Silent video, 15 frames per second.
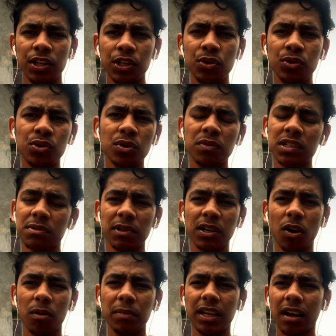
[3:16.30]
YouTube is
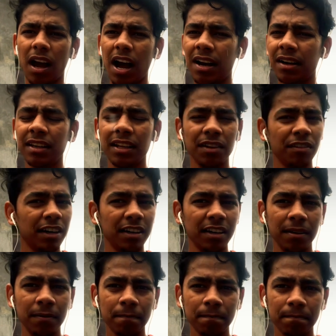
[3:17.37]
becoming hard day by
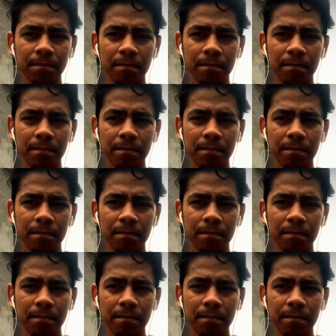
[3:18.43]
day